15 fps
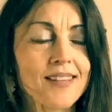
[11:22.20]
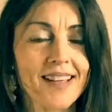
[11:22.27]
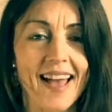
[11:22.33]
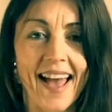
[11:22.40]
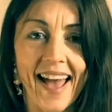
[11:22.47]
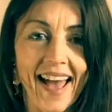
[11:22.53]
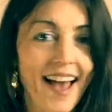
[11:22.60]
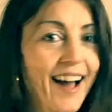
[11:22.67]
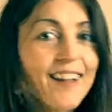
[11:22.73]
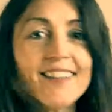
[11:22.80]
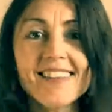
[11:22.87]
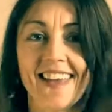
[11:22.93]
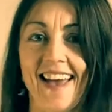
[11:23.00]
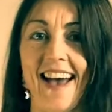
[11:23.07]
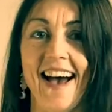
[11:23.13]
hell
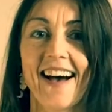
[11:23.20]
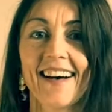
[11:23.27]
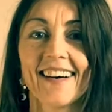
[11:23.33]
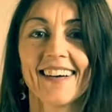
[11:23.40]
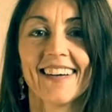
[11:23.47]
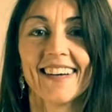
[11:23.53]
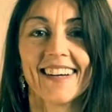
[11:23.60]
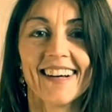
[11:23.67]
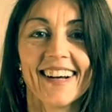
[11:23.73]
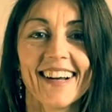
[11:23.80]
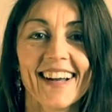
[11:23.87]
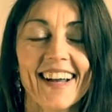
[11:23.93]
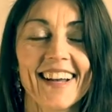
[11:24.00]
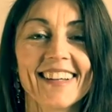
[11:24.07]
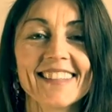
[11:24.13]
yeah.
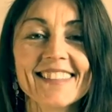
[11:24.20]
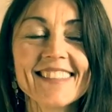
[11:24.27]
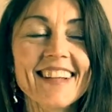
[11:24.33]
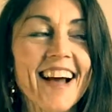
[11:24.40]
And